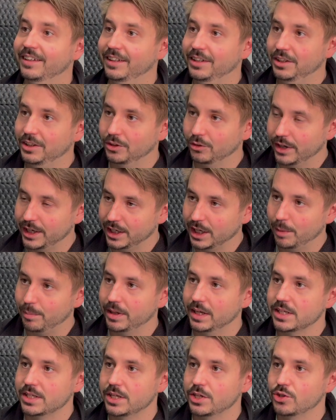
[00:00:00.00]
you end up
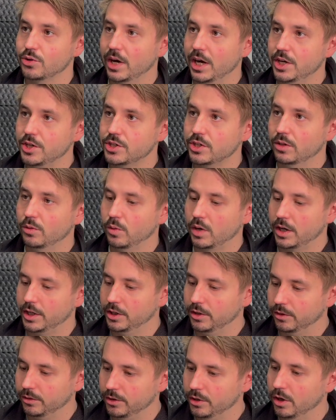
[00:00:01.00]
in a situation where
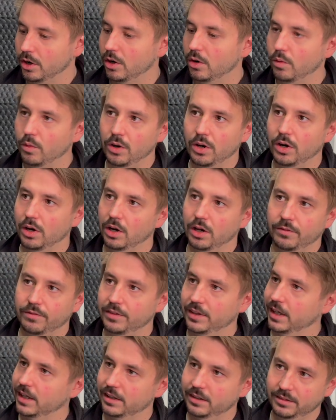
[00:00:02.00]
you know all of
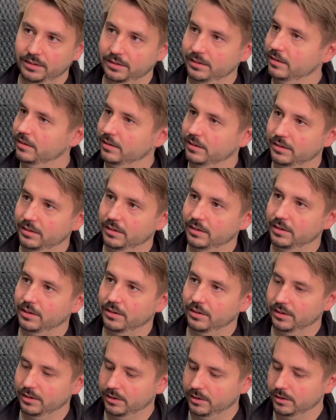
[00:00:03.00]
the
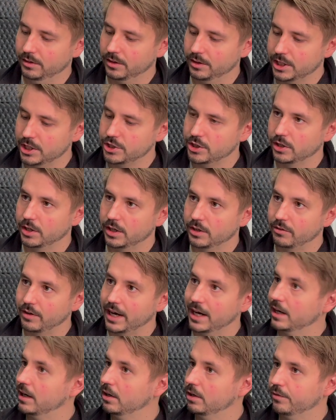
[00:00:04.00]
condition and
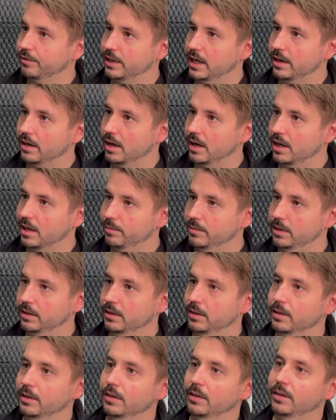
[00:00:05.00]
grading of that item,
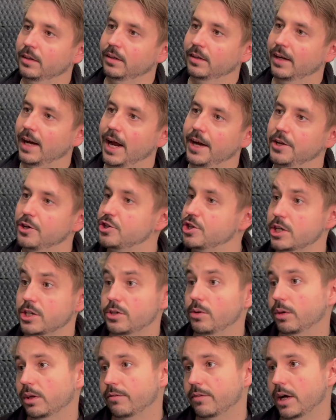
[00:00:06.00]
and you just
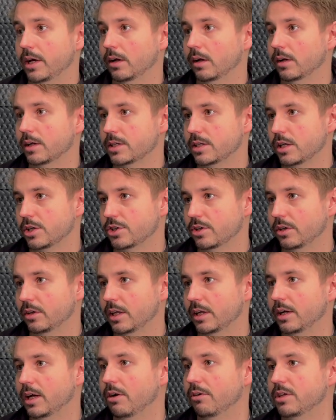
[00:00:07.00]
do the final decision
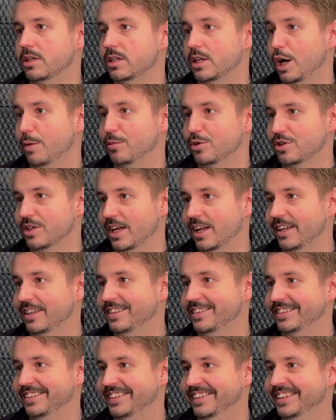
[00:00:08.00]
that now it's time to sell
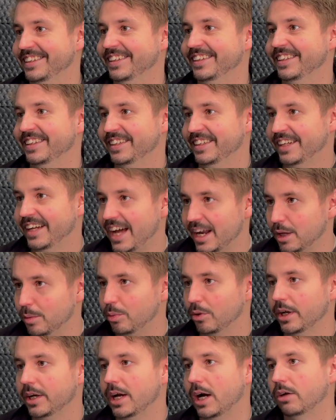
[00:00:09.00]
it. And you
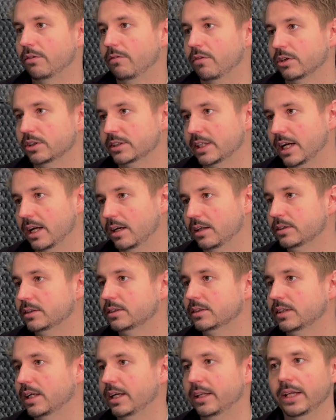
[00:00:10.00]
put it out for
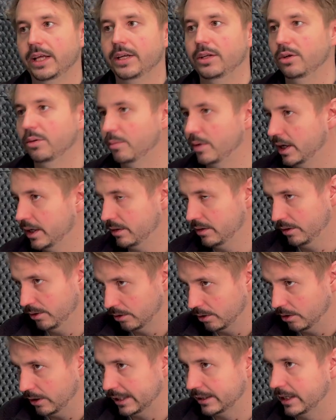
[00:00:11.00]
sales, and then you might
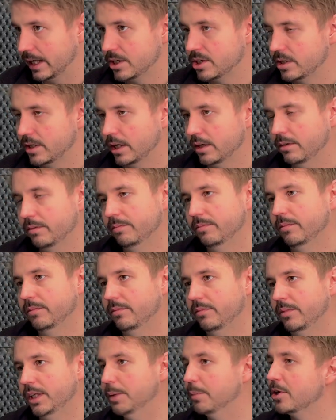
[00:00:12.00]
attach that
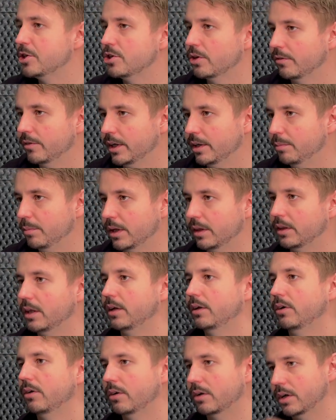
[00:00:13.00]
image of it, but then
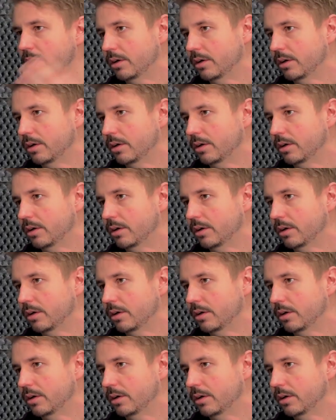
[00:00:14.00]
you're